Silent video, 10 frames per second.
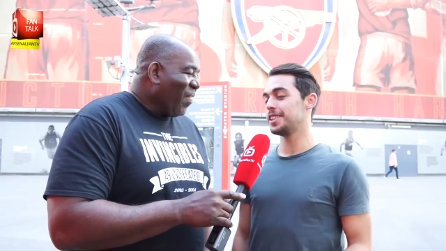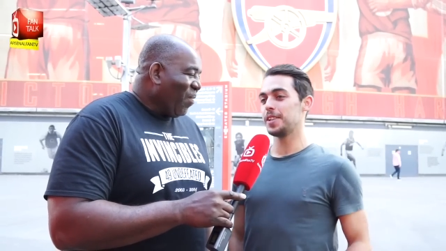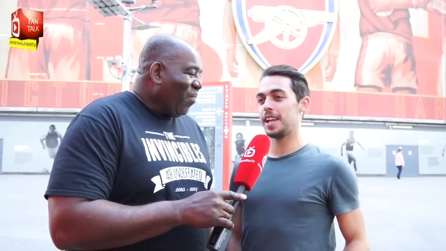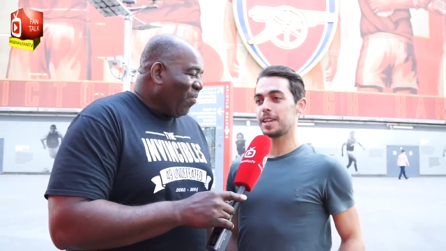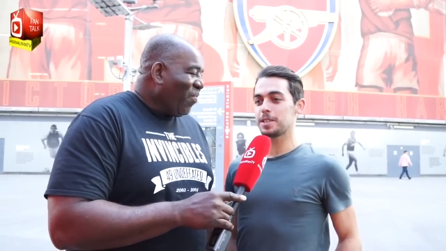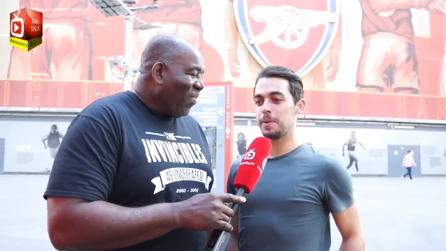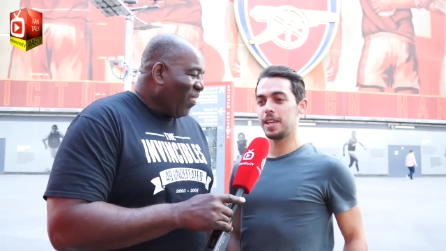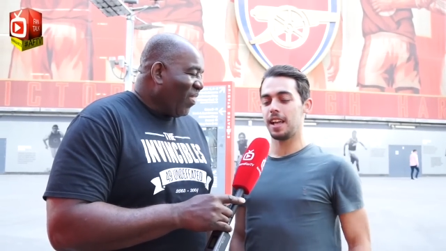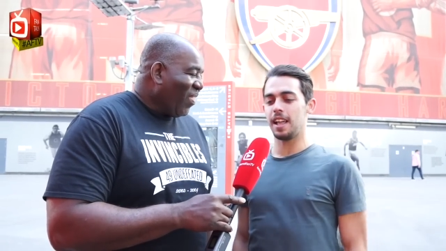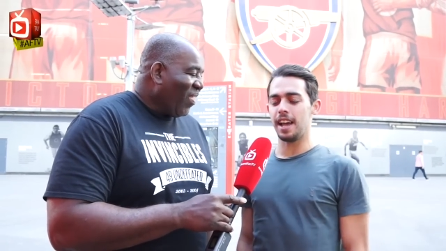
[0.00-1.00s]
Speaker 1: You don't like mm. us
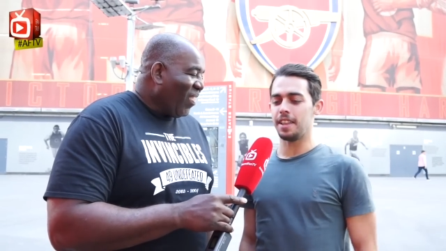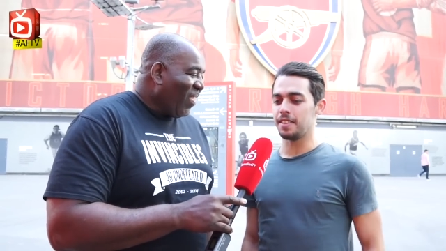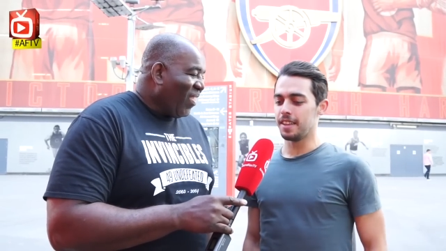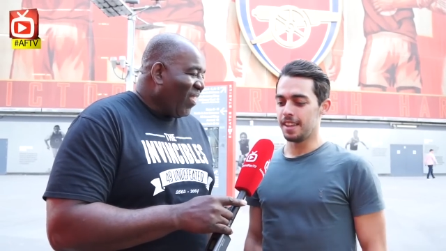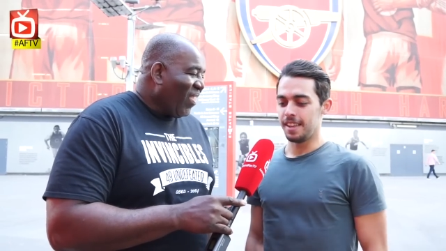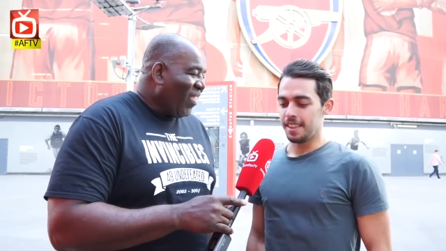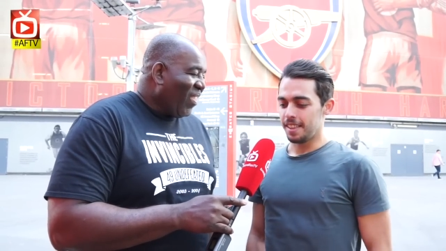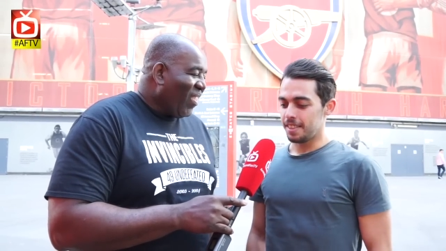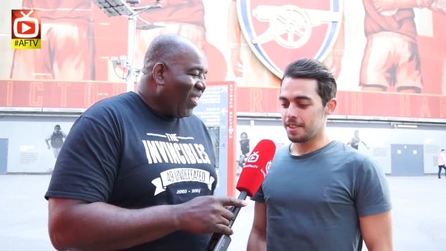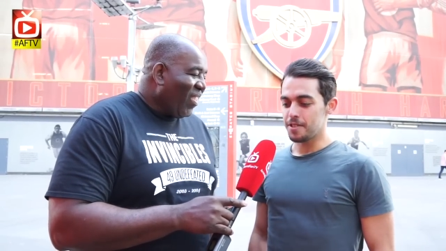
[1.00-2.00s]
playing like that. And
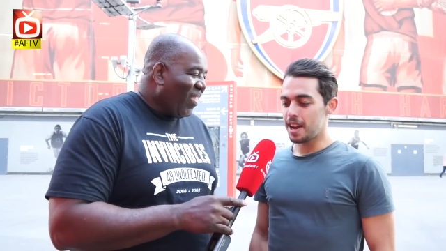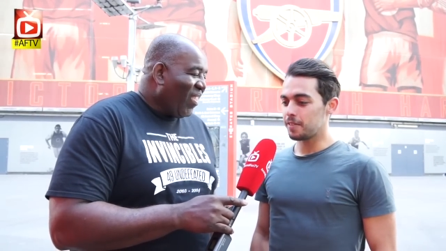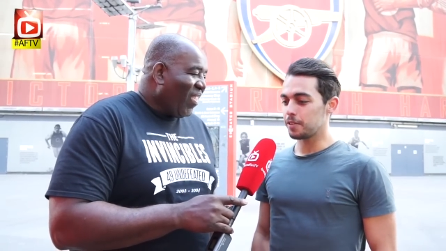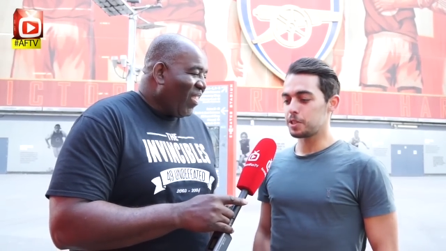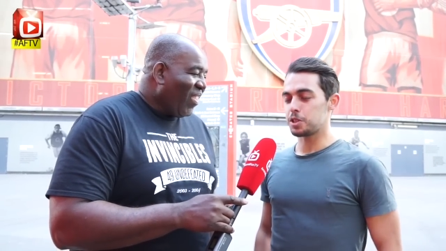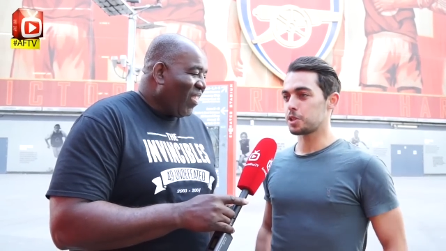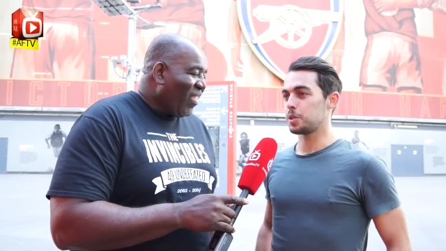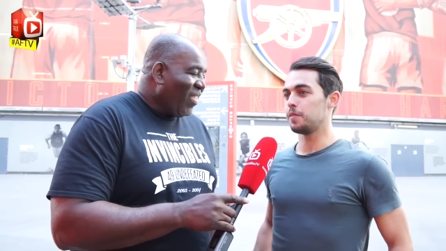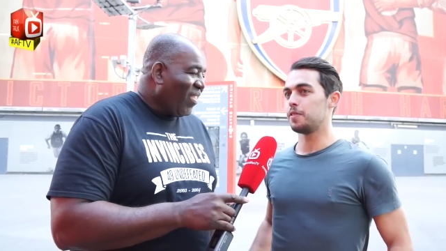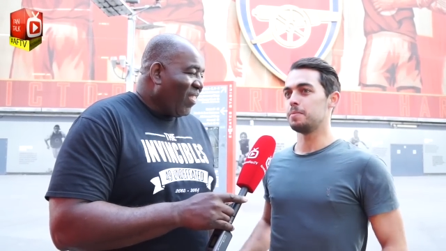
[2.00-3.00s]
the rivalries just
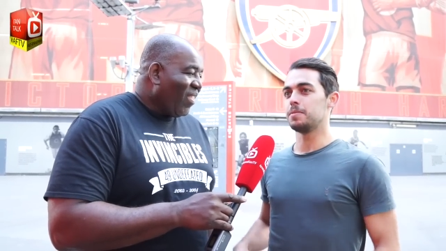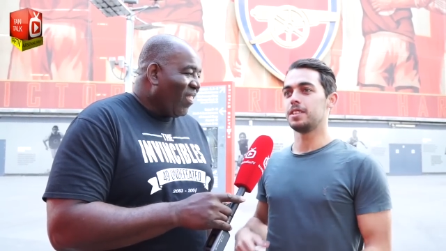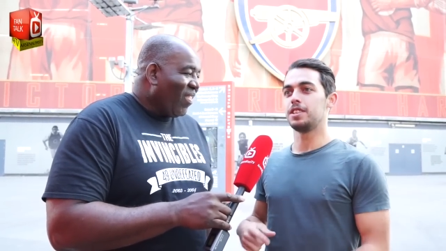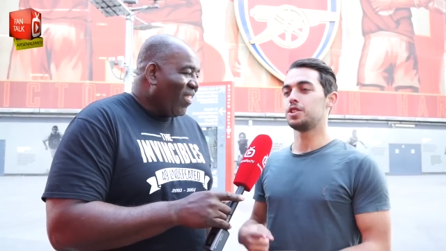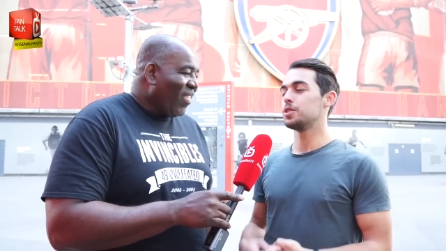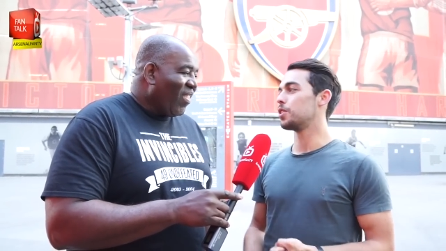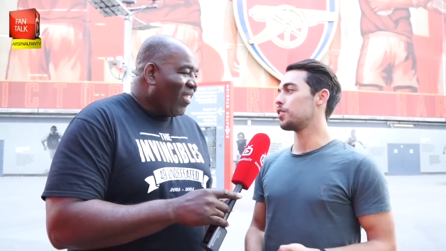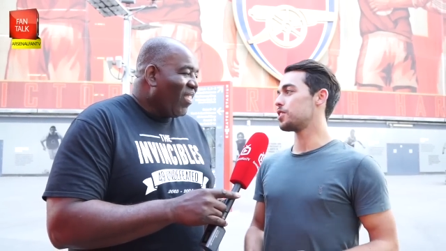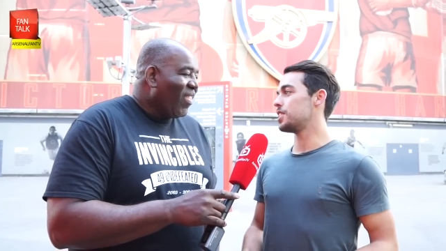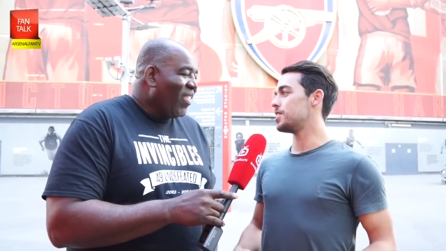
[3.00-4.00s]
come from the
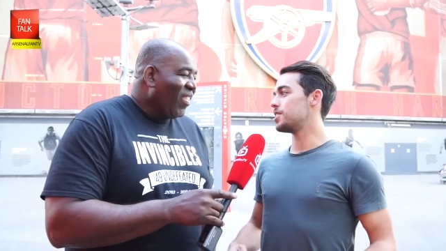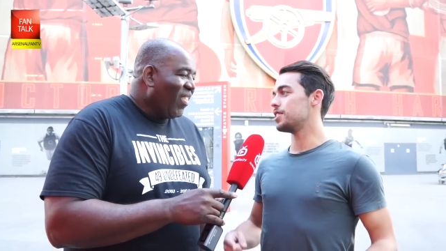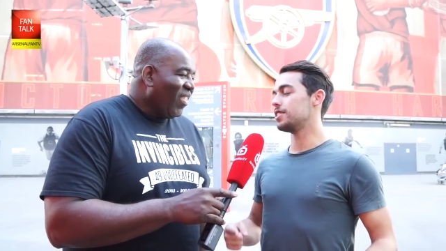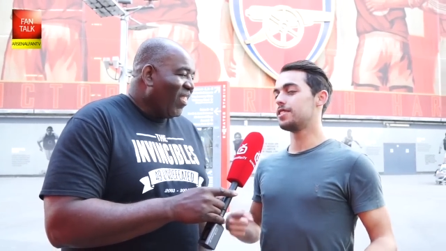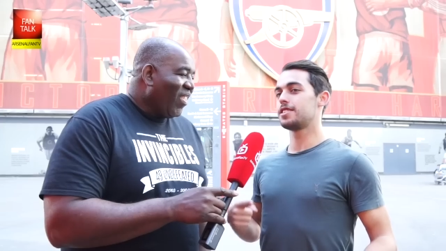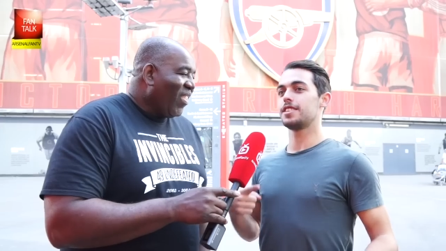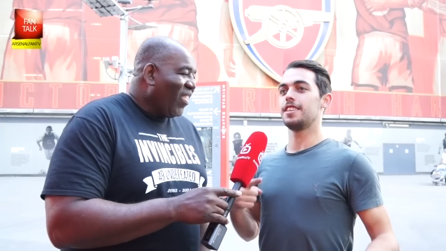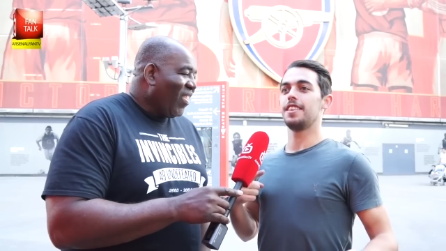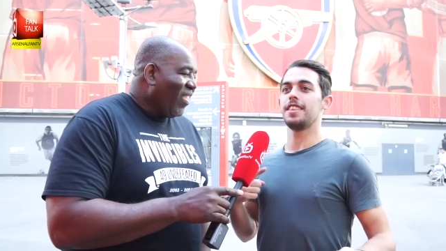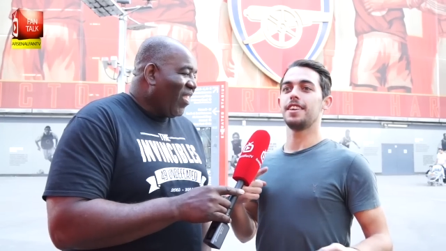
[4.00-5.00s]
Shawcross incident,
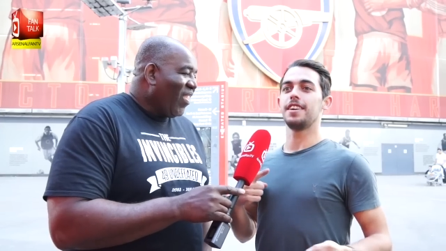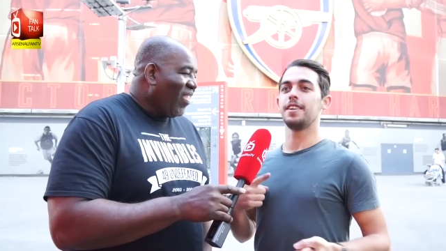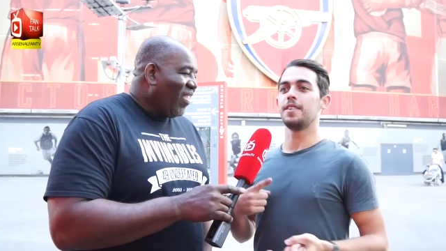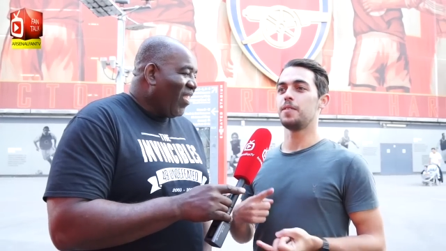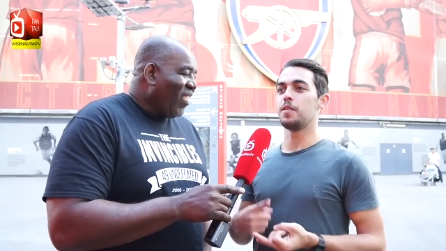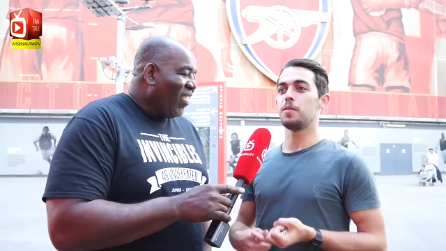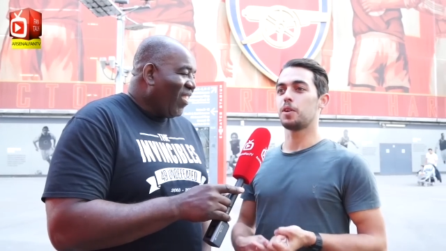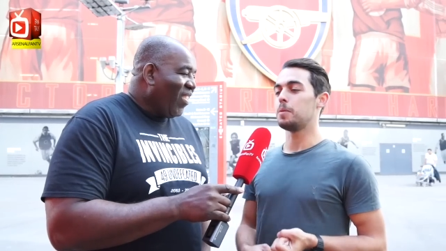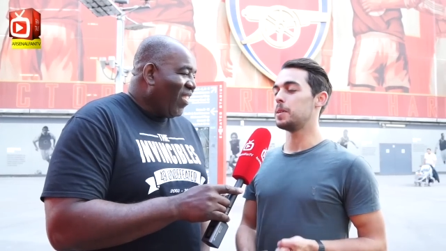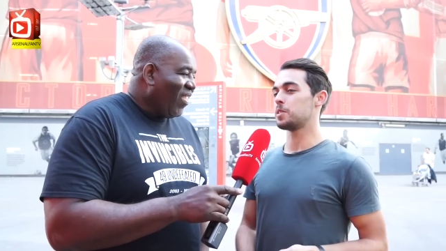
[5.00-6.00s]
the
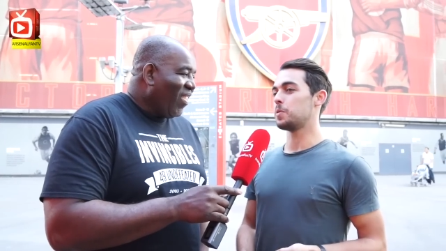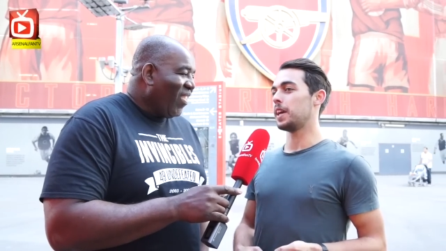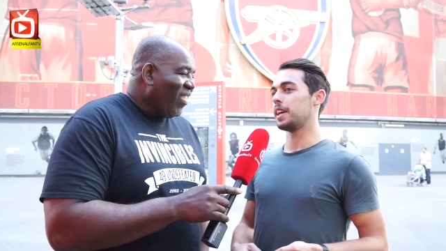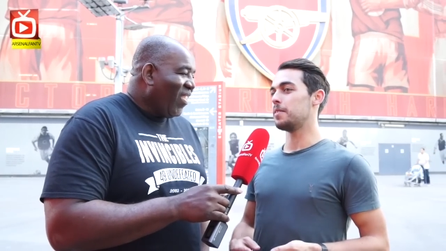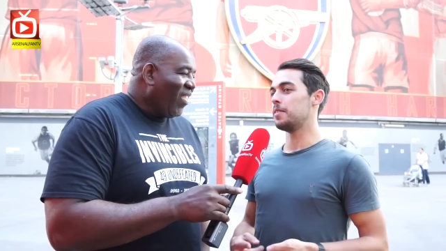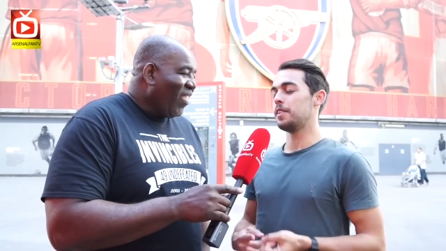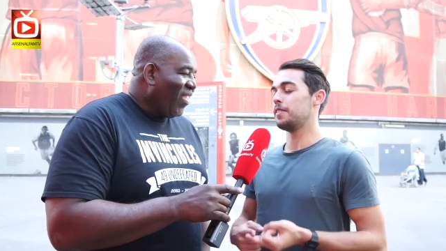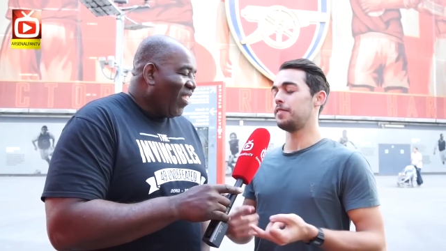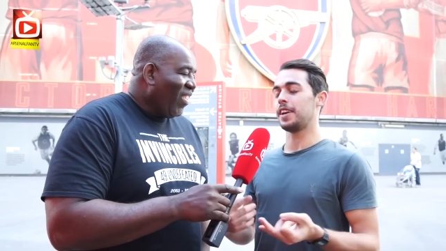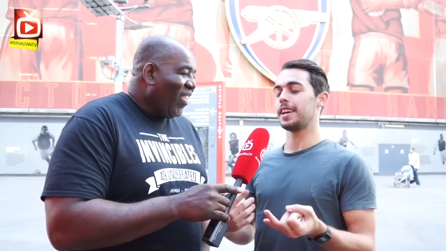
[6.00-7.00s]
comments Wenger,
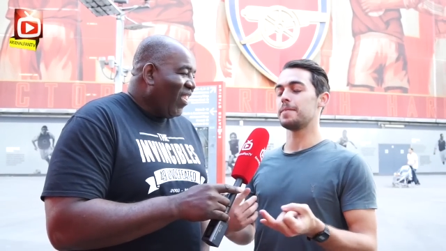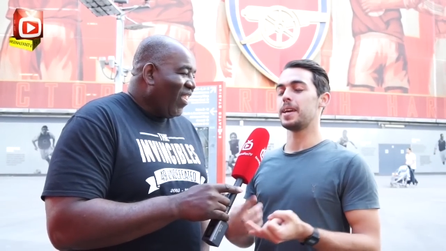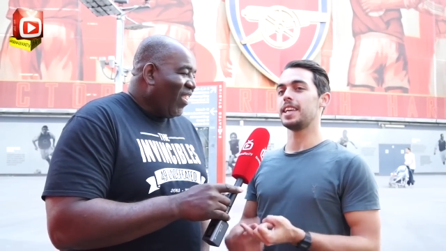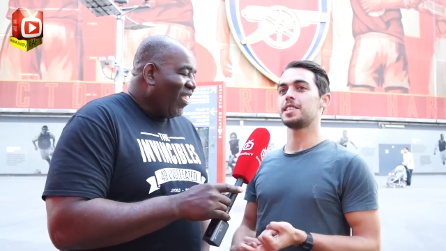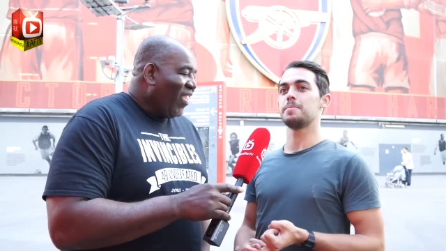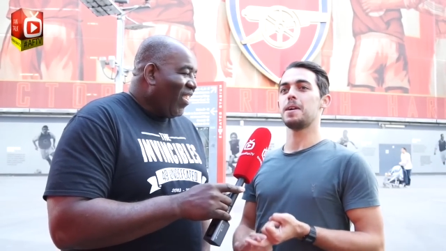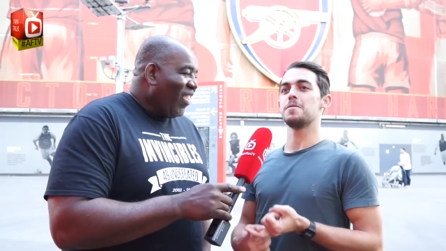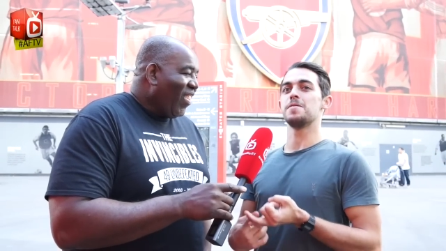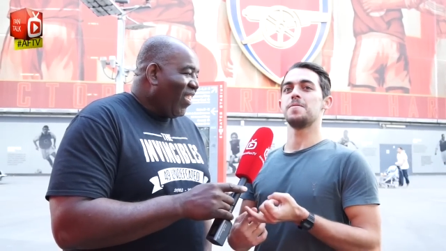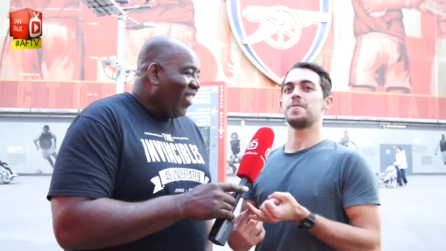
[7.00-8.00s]
Wenger makes
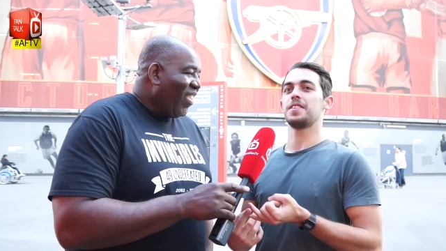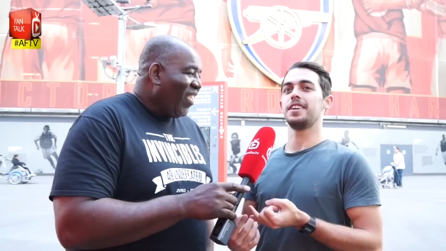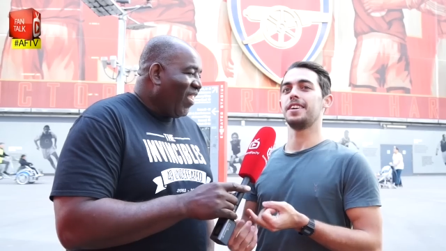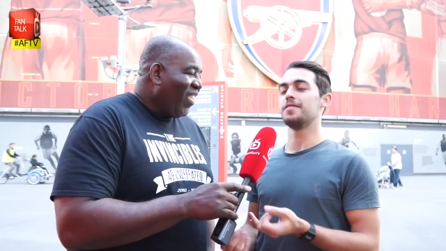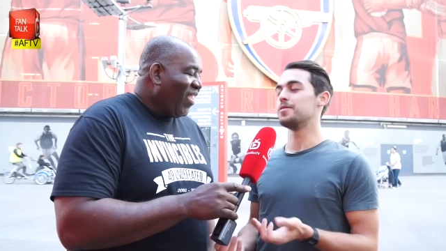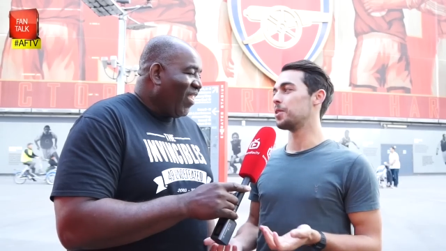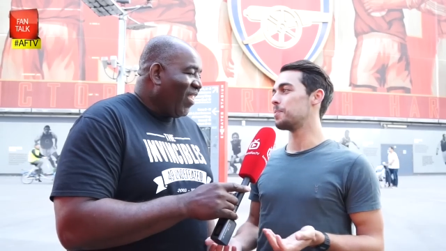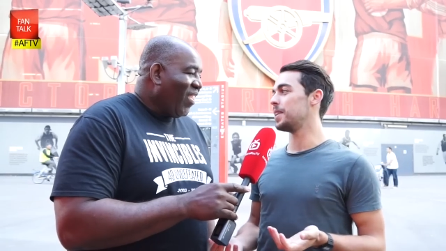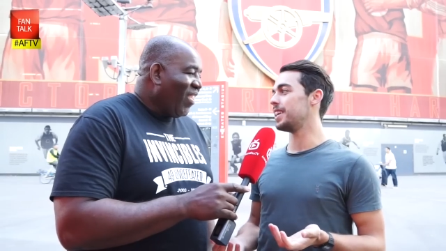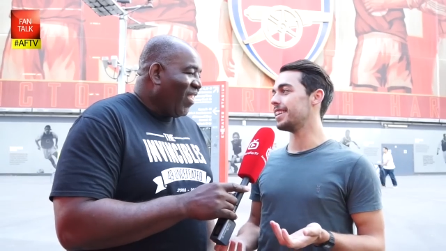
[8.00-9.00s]
about uh,
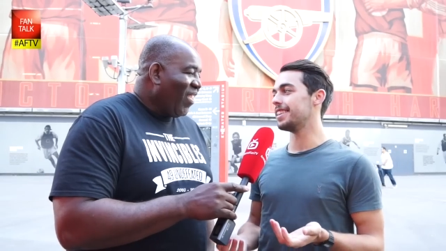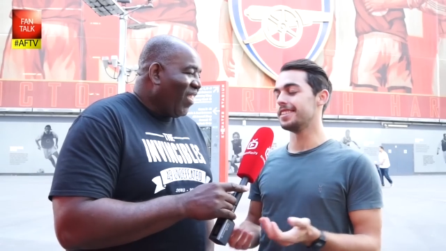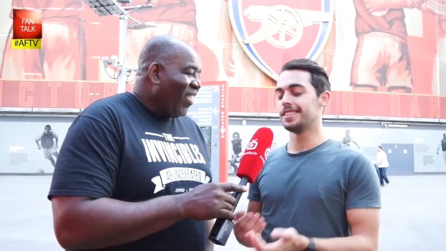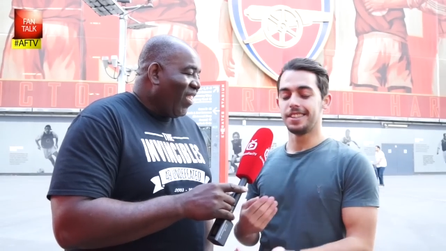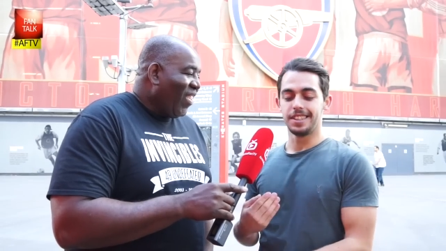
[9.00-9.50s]
rugby and